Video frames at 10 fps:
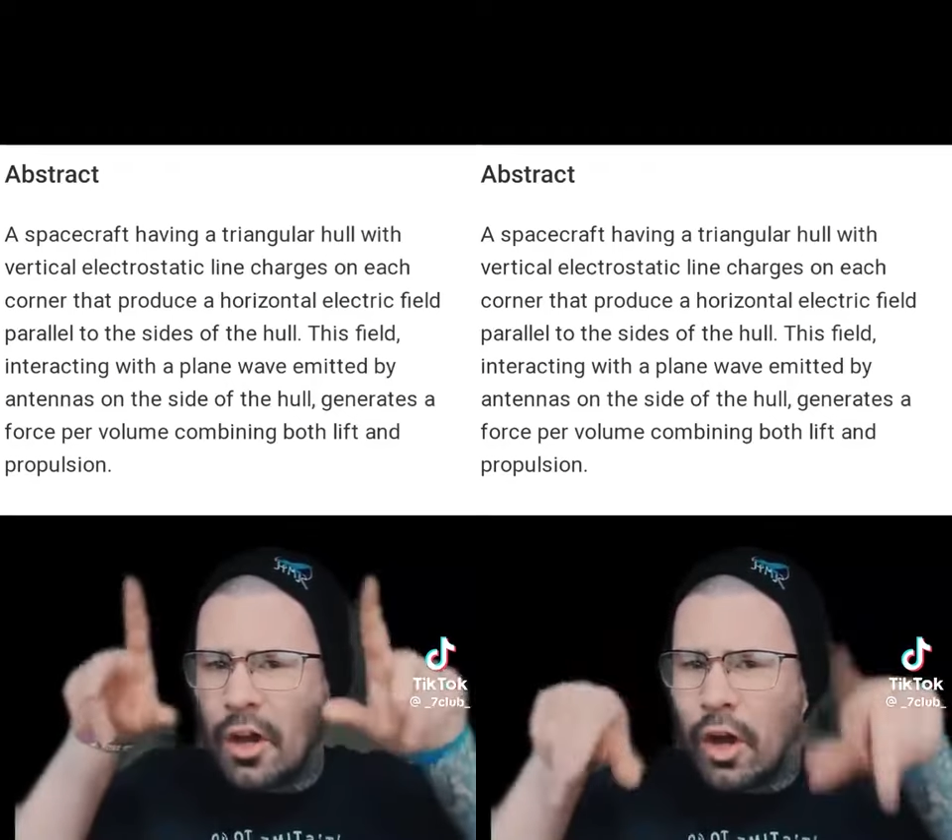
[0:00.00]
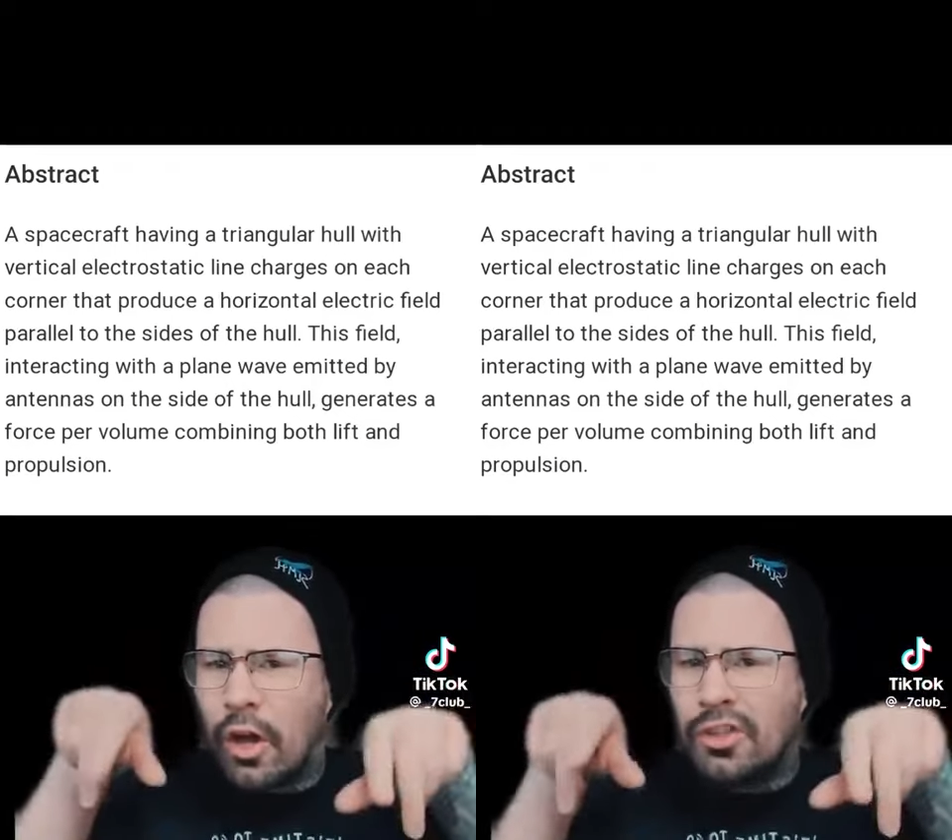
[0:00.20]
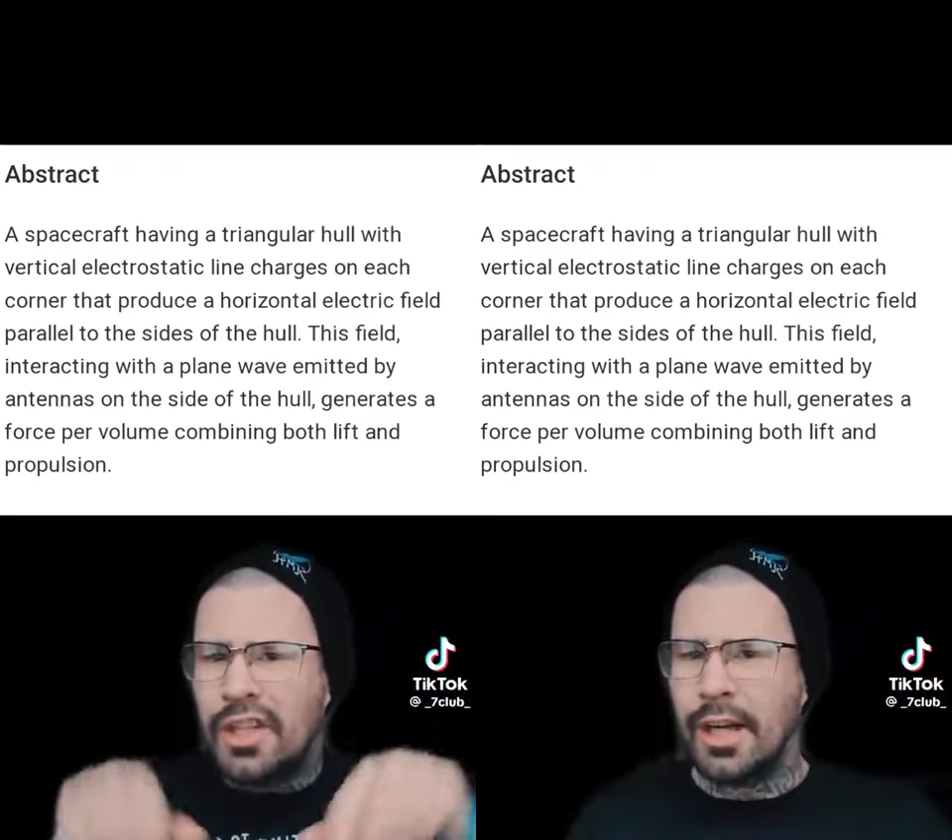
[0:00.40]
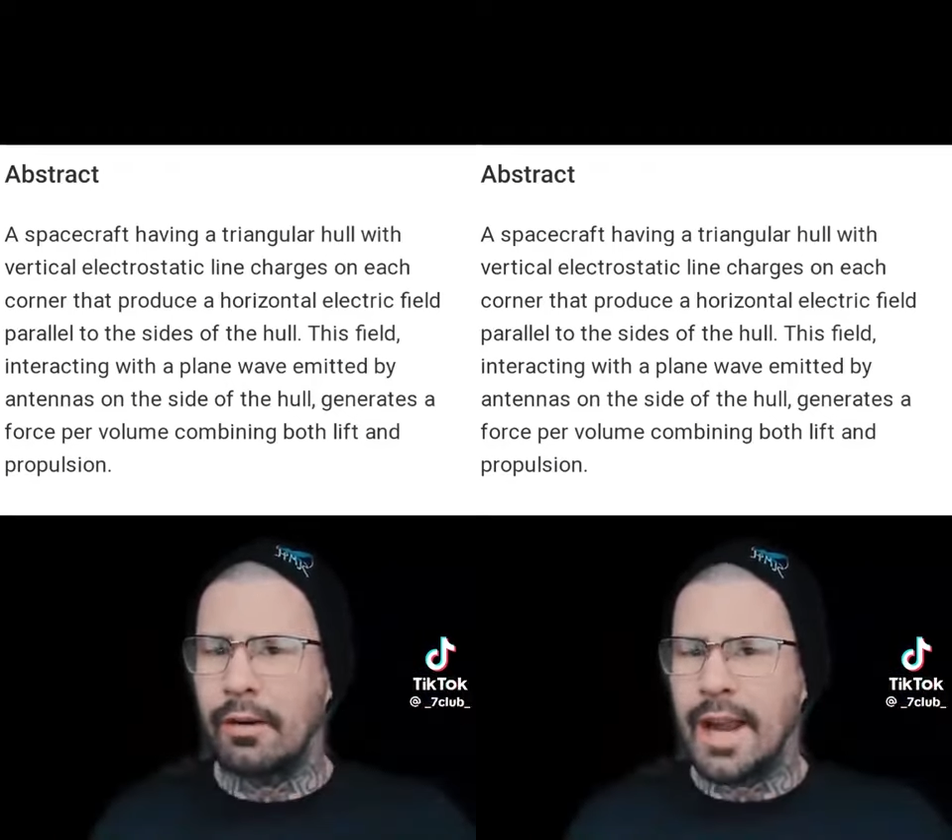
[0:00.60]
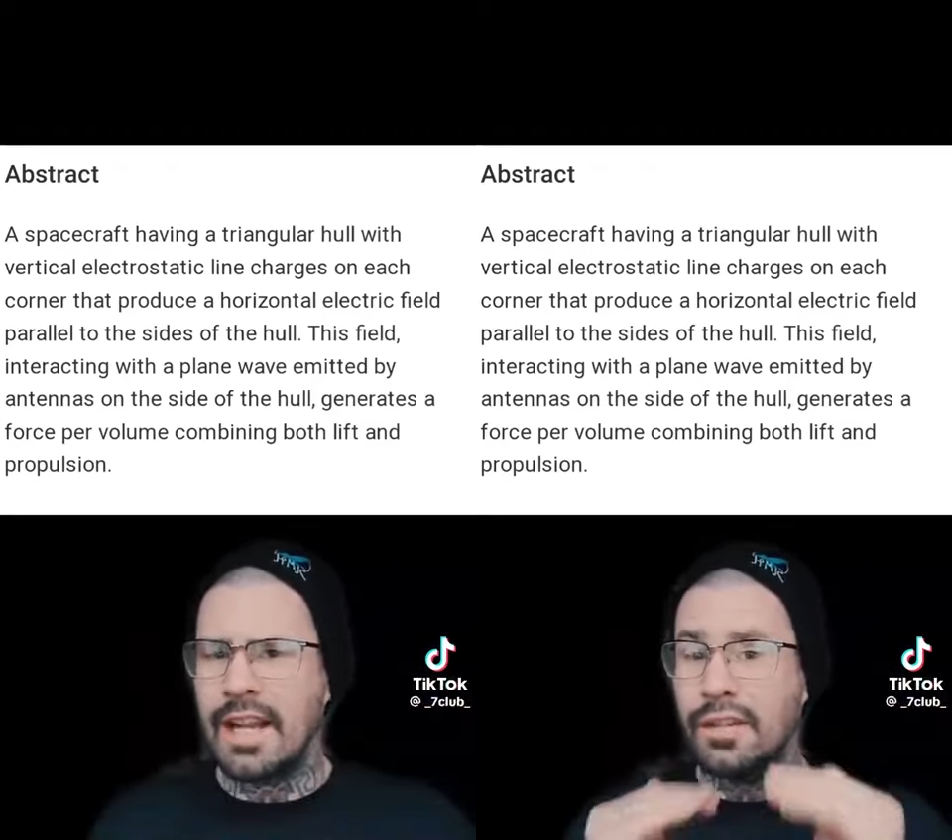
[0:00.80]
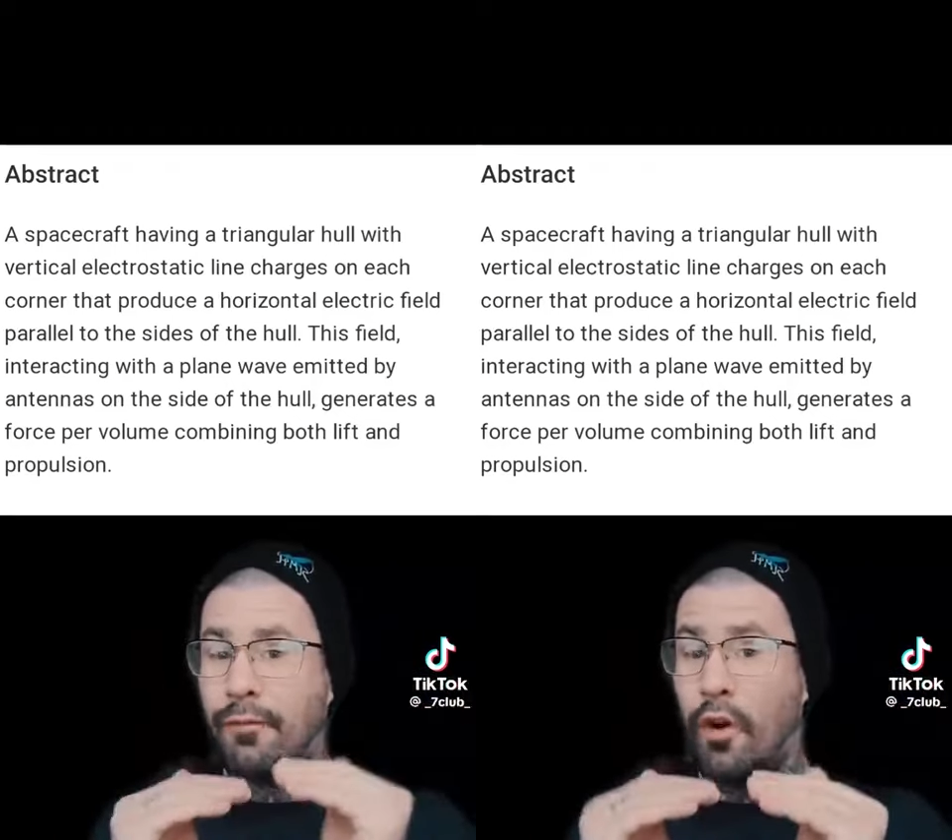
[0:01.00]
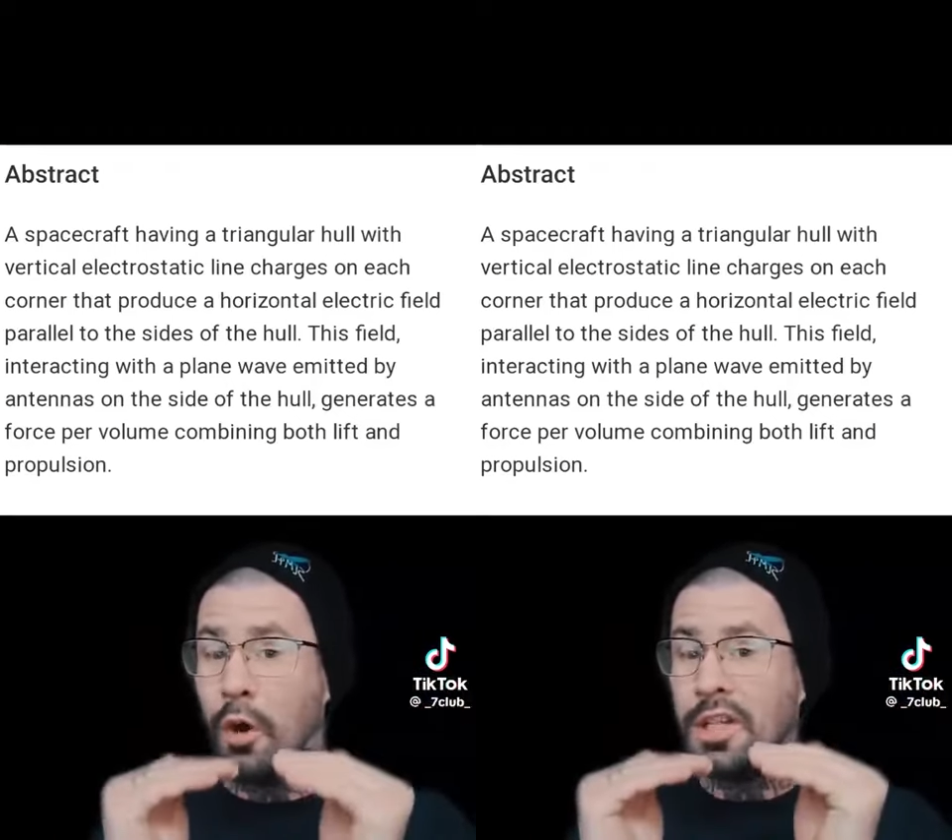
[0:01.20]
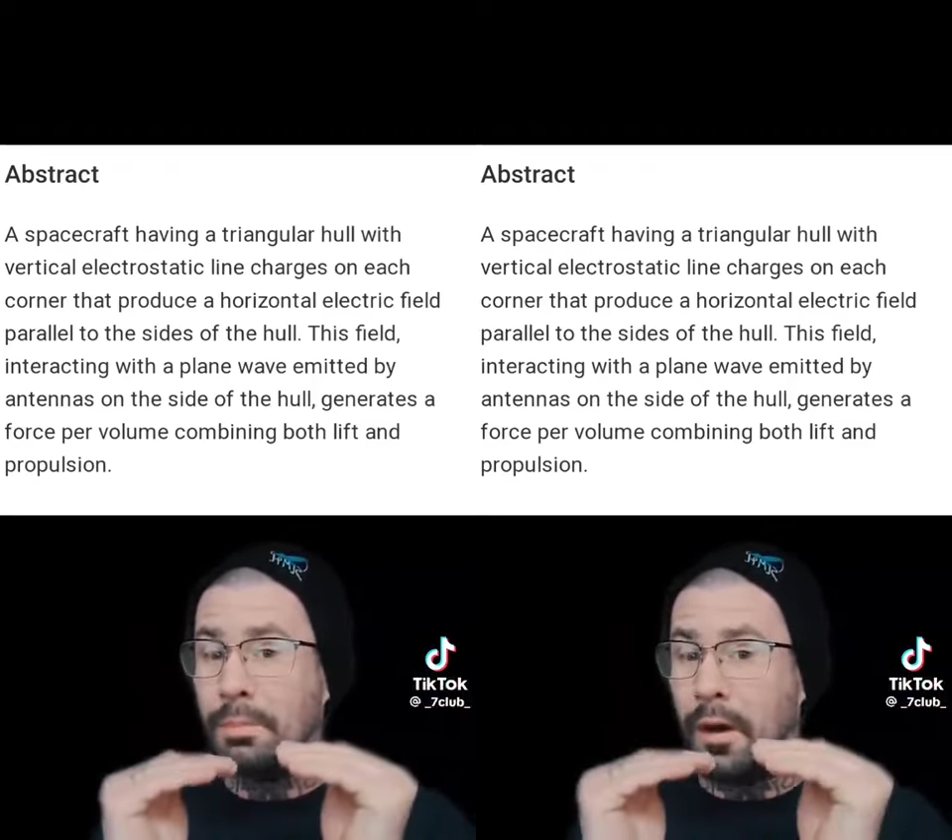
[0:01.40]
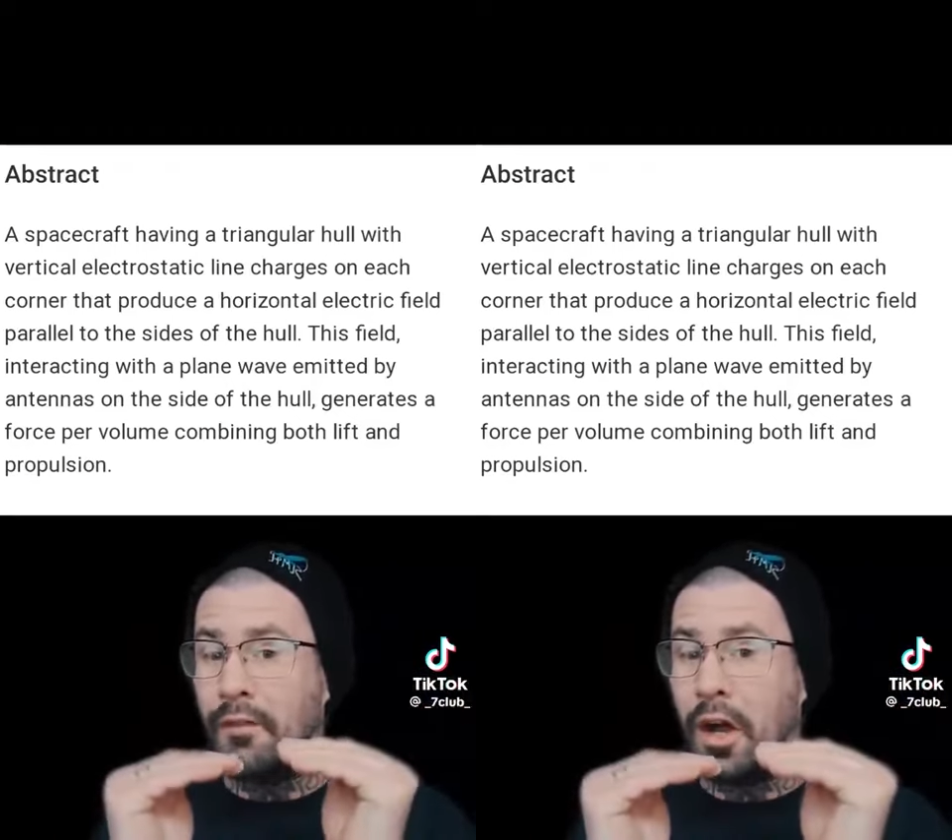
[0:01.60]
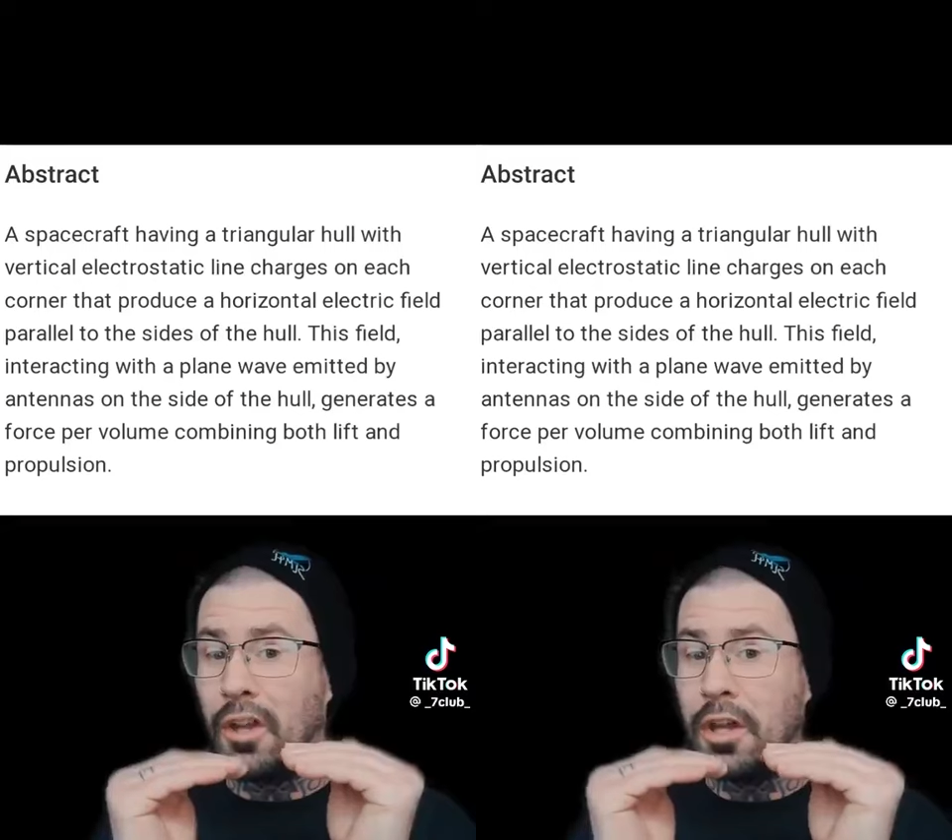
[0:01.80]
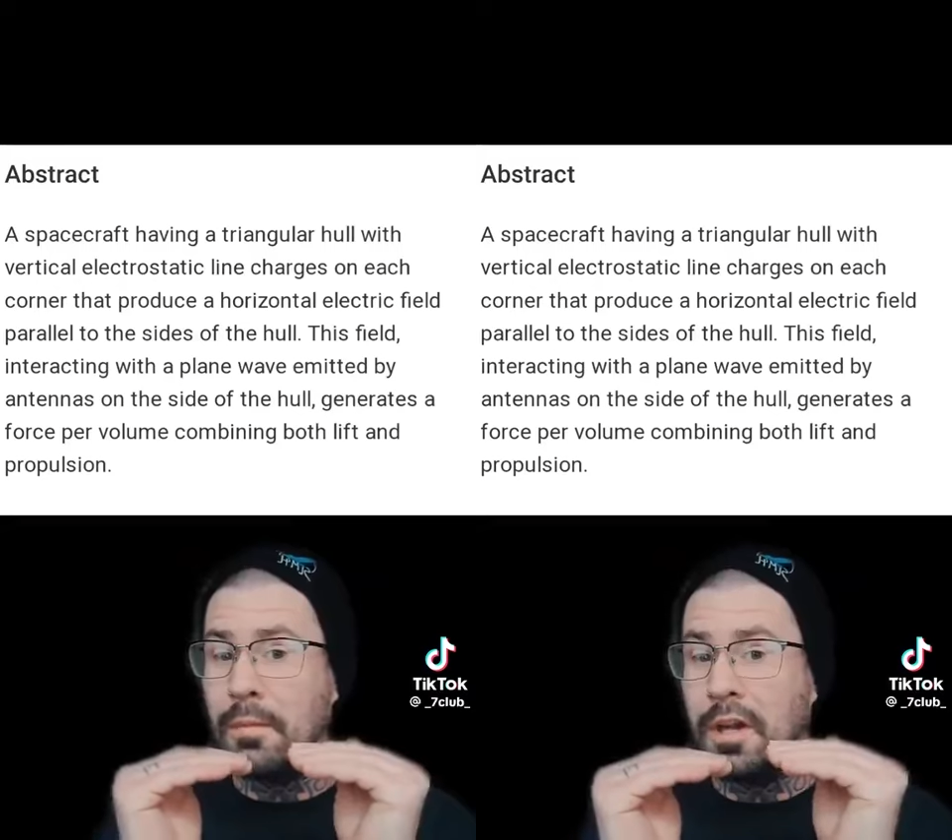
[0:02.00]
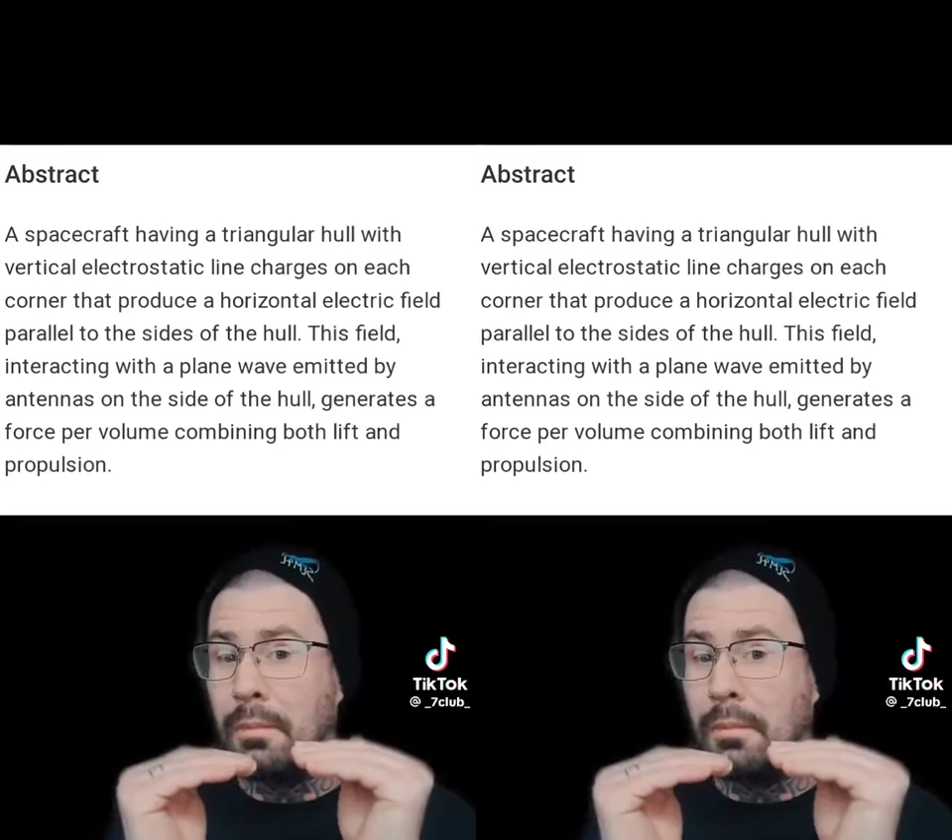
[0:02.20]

of the hull generates force per volume